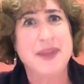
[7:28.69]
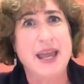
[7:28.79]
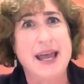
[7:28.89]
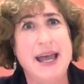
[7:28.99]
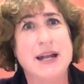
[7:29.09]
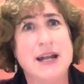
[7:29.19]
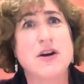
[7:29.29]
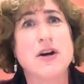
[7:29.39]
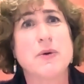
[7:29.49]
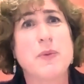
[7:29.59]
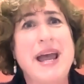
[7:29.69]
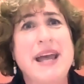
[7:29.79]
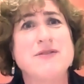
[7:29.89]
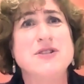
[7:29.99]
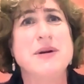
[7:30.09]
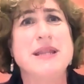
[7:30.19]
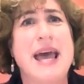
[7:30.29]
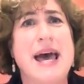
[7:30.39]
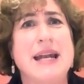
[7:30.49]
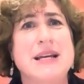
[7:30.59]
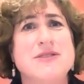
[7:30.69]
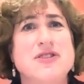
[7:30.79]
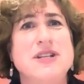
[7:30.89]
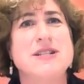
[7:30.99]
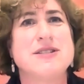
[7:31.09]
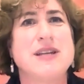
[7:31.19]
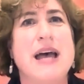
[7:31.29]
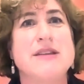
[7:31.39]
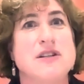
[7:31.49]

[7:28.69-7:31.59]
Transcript: and her way of doing that is she decides